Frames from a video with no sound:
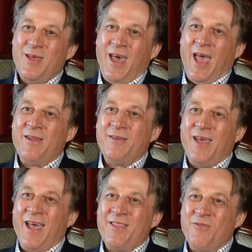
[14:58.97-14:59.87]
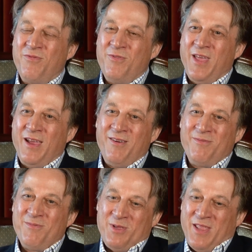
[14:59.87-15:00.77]
and
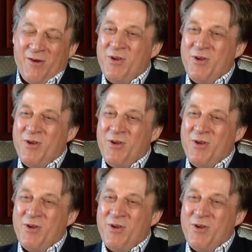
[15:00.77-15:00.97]
their